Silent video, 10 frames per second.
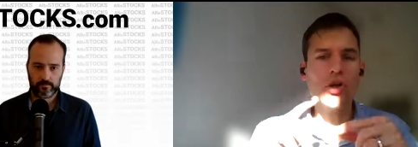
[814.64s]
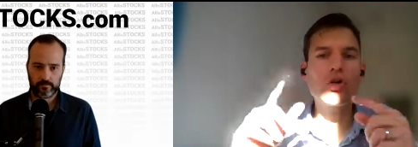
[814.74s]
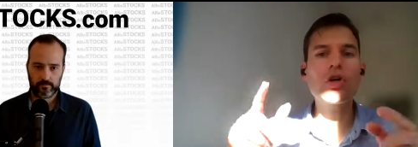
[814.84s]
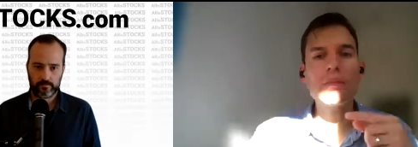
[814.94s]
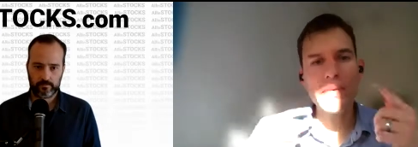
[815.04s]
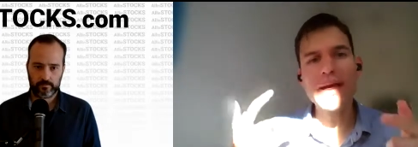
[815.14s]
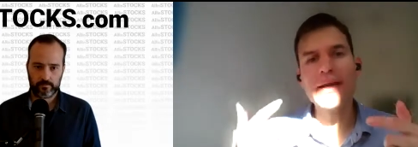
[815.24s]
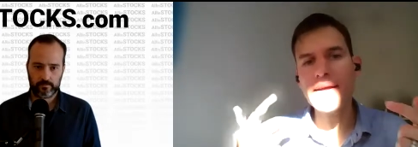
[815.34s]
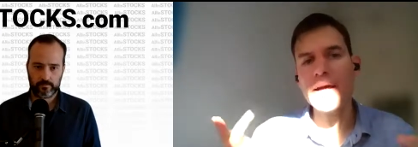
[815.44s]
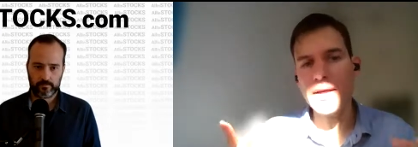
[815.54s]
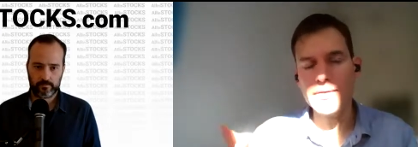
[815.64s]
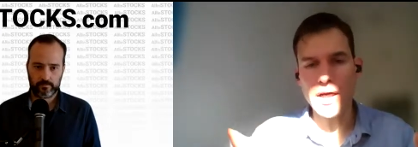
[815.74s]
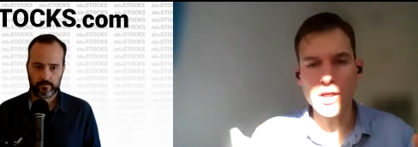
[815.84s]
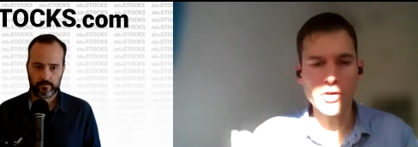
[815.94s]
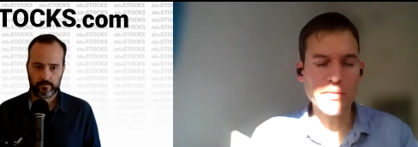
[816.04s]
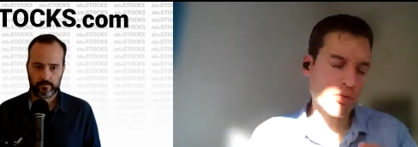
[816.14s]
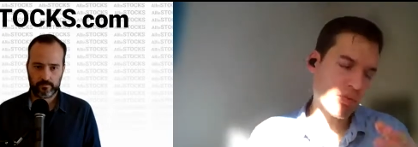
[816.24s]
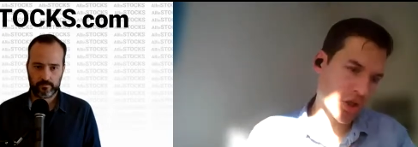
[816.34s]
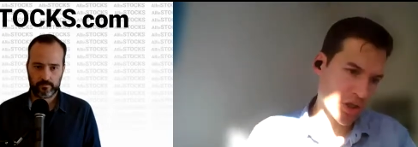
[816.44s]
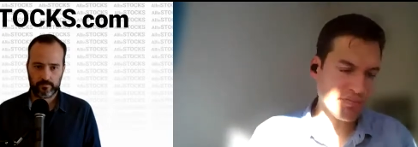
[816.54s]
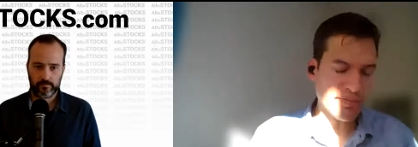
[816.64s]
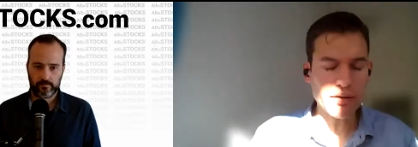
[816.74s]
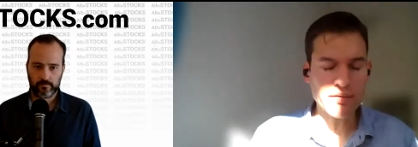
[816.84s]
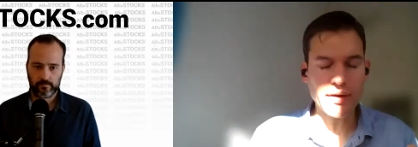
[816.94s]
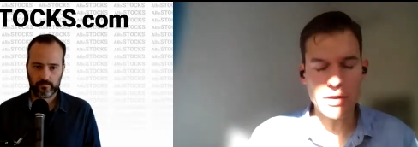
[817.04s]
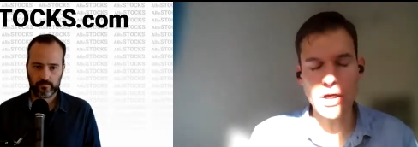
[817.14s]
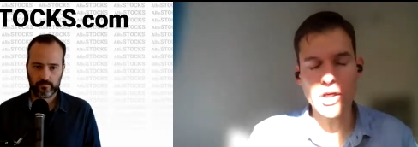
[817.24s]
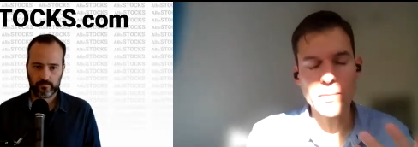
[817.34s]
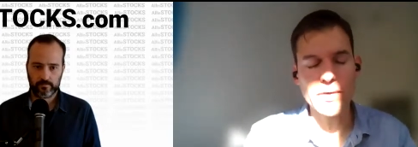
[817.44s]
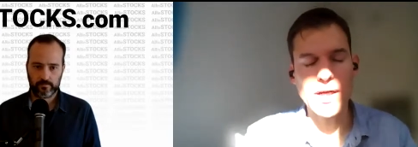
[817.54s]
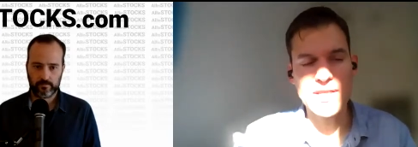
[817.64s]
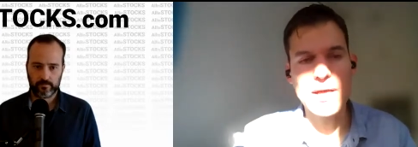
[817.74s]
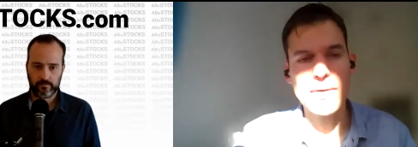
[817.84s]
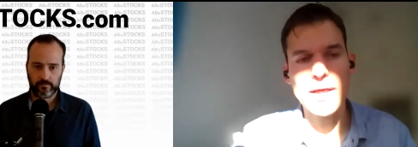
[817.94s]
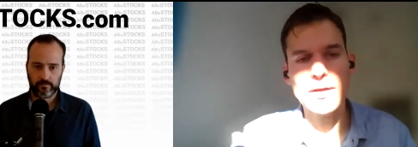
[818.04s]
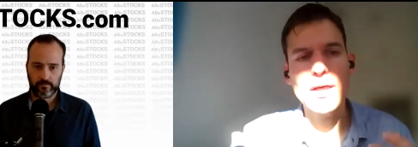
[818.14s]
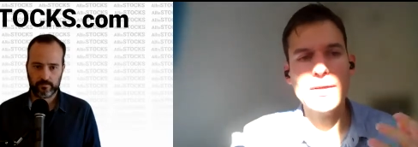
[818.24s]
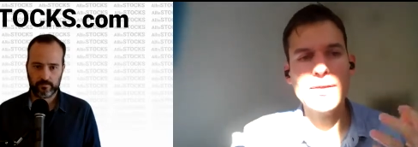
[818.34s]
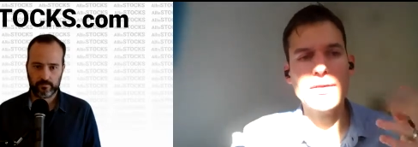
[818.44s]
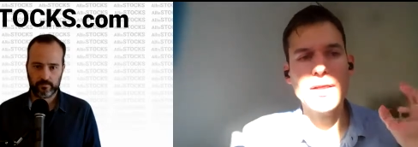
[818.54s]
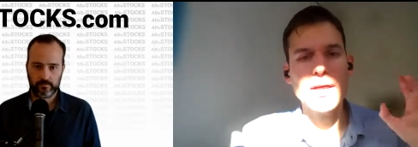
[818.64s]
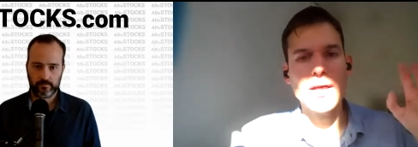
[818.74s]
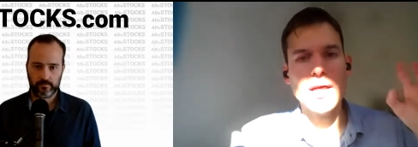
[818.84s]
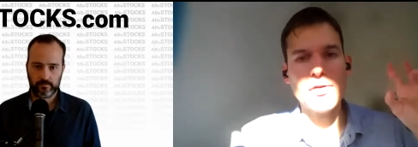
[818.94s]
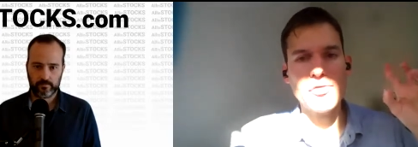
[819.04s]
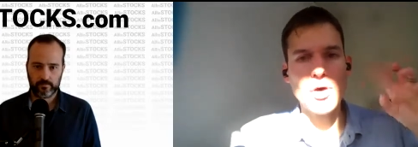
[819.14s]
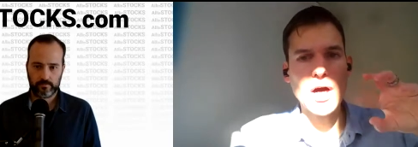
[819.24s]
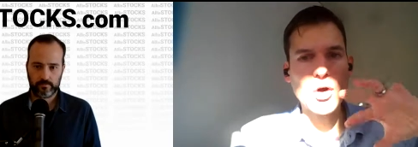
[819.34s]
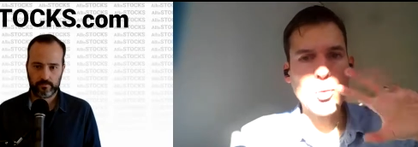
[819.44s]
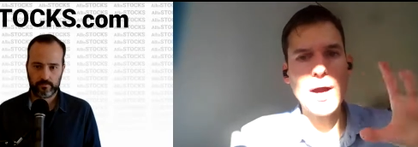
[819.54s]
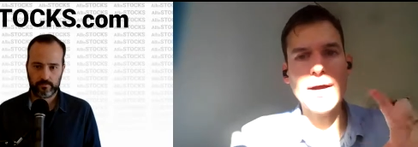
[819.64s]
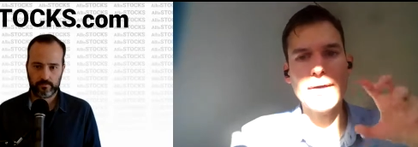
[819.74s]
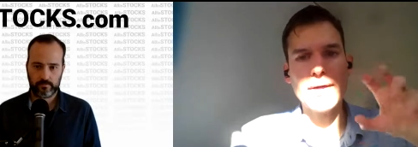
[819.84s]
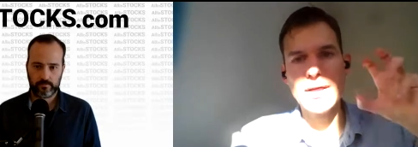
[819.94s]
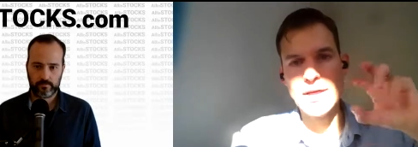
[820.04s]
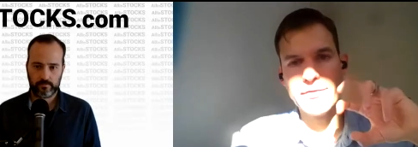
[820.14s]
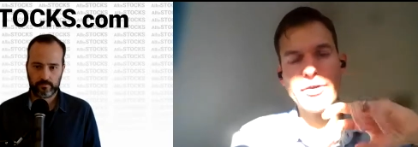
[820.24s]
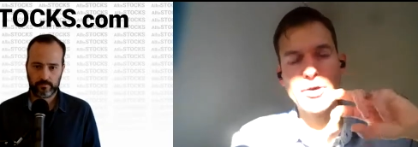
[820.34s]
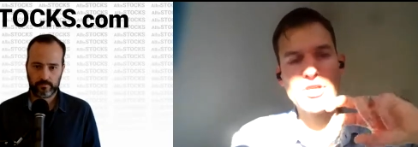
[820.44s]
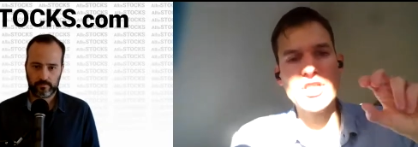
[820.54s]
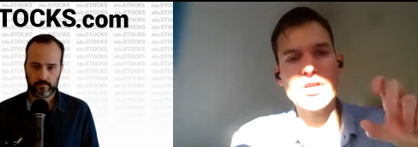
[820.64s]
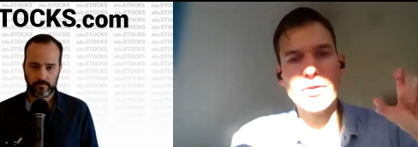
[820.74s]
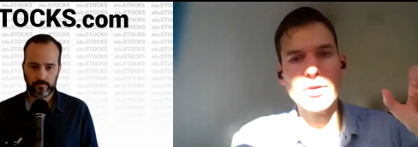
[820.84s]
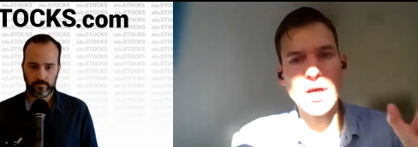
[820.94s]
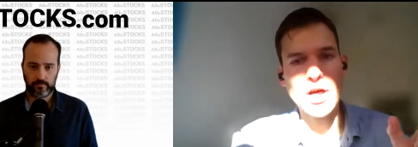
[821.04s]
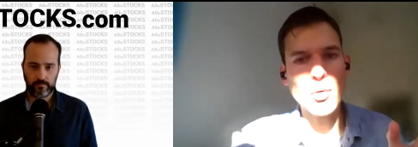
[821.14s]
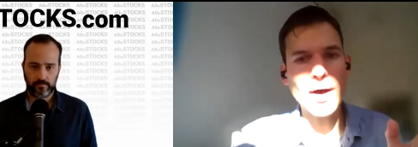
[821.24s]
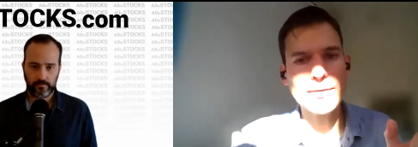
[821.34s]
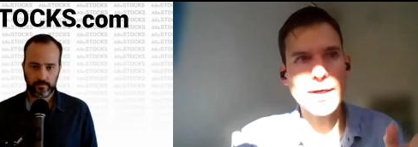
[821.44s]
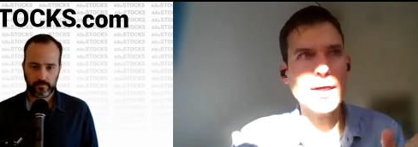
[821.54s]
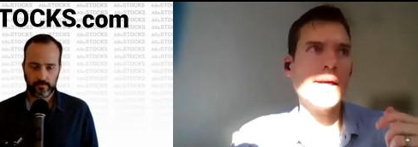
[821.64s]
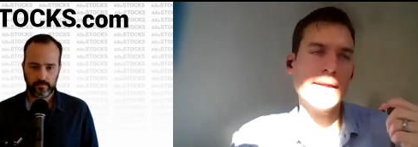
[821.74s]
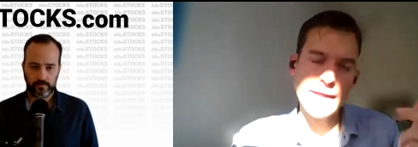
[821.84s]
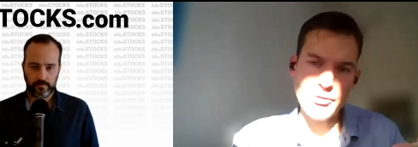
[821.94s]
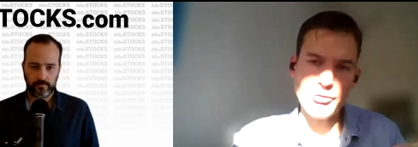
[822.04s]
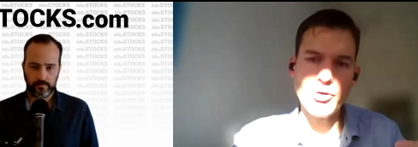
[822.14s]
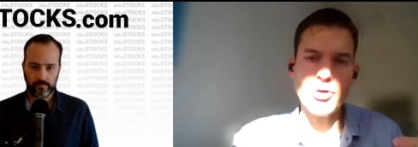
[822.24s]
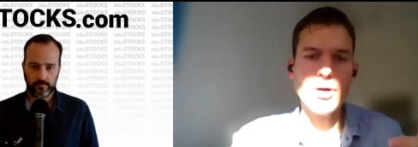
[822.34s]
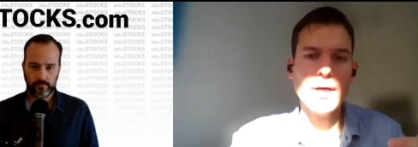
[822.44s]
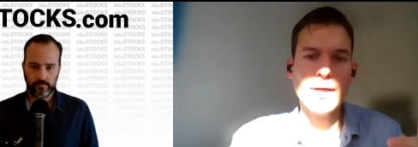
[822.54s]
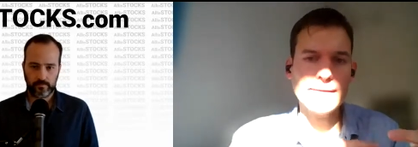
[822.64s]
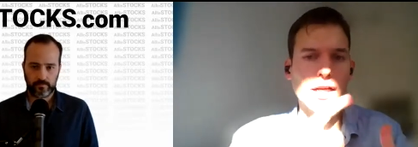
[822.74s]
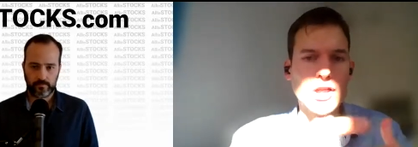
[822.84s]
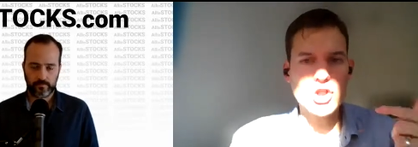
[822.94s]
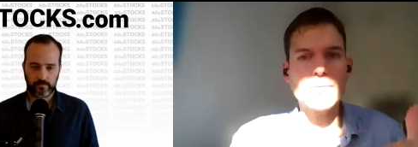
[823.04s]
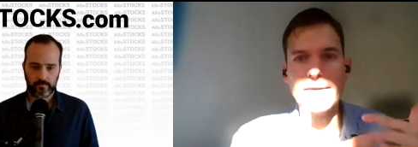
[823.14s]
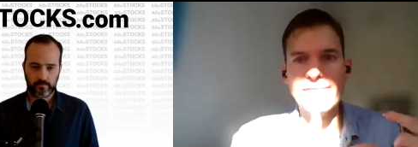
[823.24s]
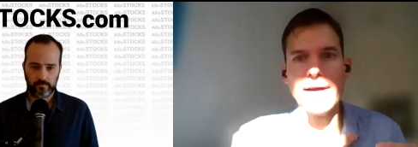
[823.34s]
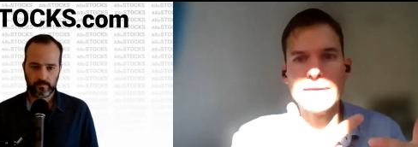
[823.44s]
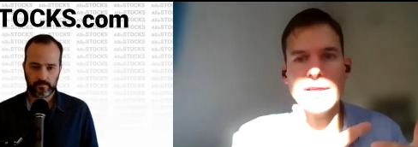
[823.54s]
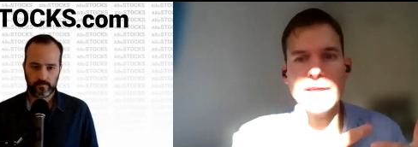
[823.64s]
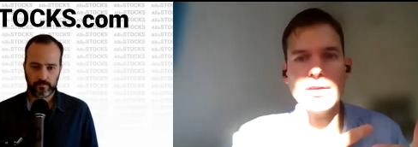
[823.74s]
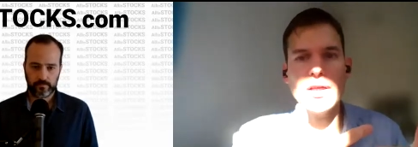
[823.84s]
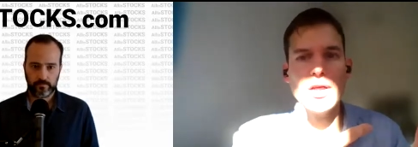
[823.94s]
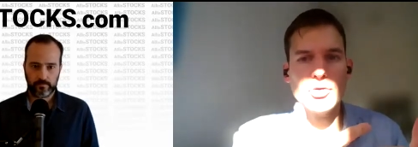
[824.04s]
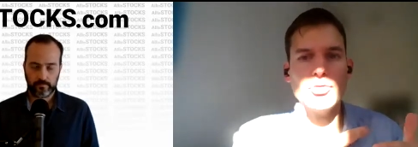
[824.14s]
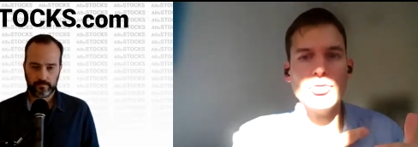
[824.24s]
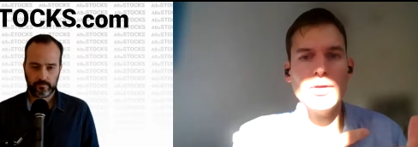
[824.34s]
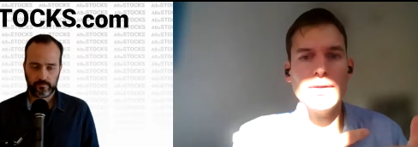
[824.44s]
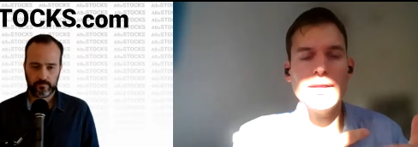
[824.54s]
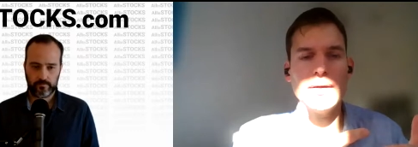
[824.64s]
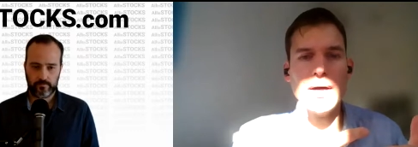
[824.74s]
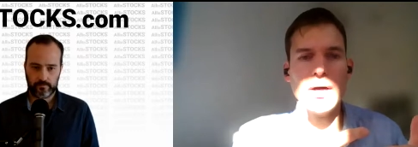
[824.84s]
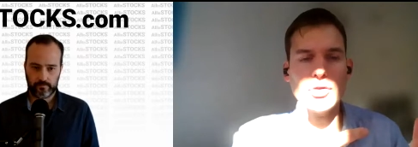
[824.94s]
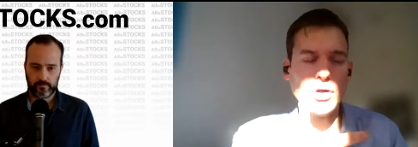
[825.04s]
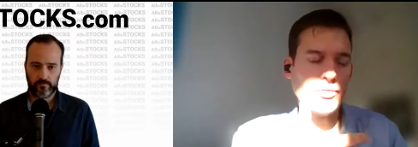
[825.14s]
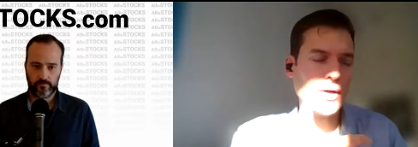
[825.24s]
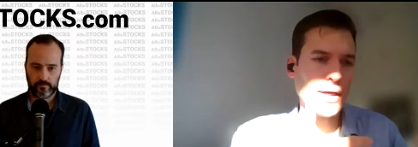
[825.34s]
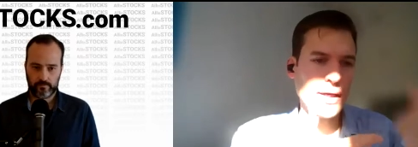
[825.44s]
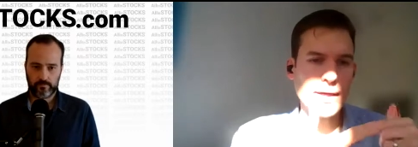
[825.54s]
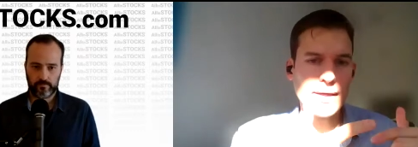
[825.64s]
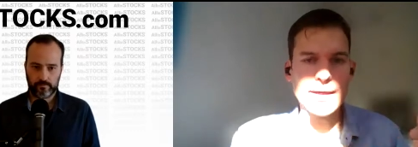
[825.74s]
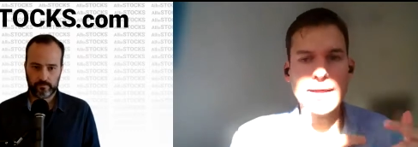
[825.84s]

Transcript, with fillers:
Speaker 1: You could make the, the argument, which is a very valid argument, and I stand by that, that if you're acquiring, if you're a serial acquirer, therefore that should be factored into the amount of uh,